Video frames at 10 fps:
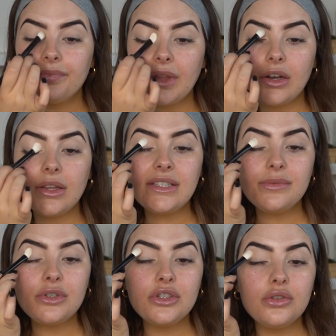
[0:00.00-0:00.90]
I don't like
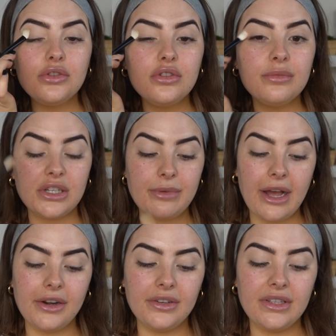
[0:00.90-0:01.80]
to put too much
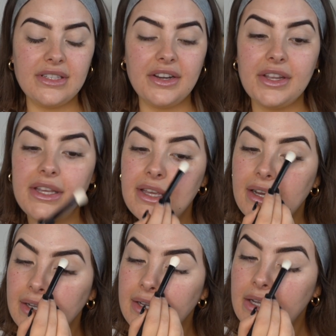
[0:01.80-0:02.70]
powder in this area
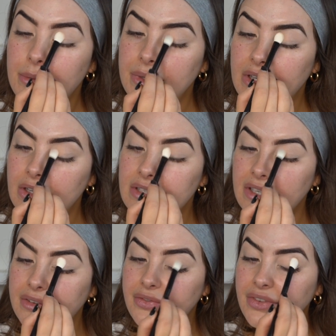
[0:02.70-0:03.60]
here because
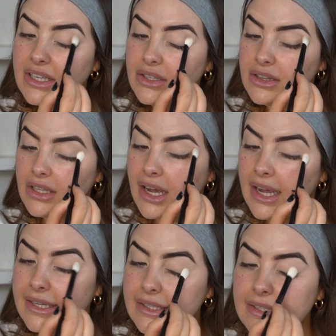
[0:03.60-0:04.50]
I feel
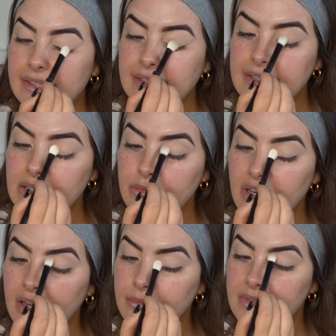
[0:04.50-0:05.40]
like
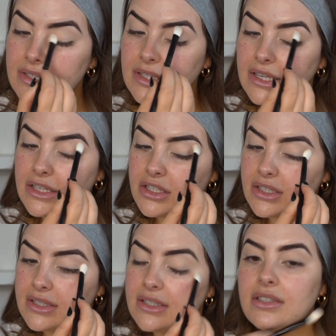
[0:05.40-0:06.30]
sometimes it
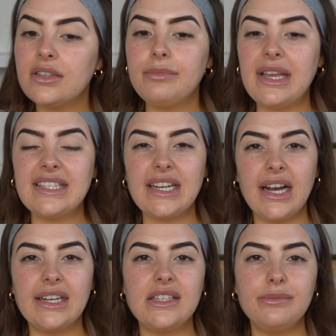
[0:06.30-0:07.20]
just makes it
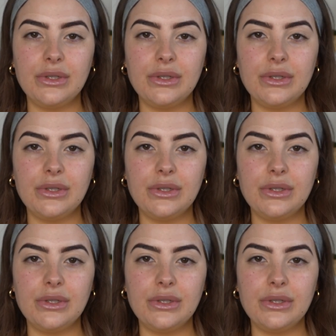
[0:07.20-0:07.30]
harder to